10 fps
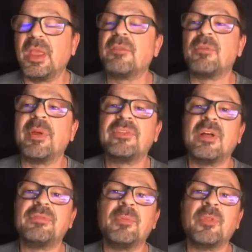for
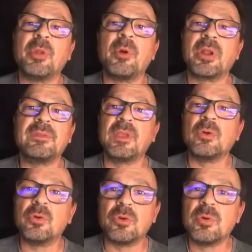myself. I'm not a marketing
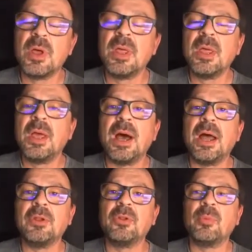guru. I
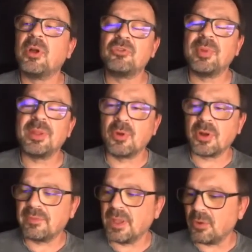don't know much about
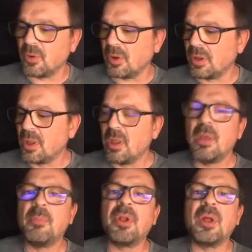marketing at all.
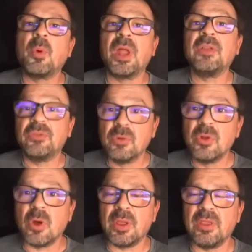But what I do
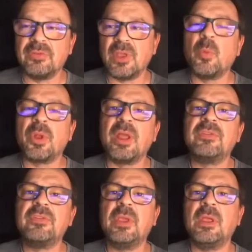know is, and what I
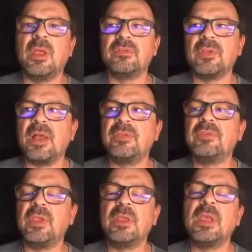see is, I
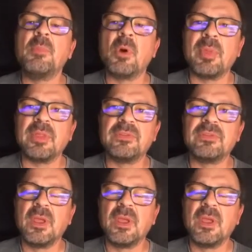see key moments.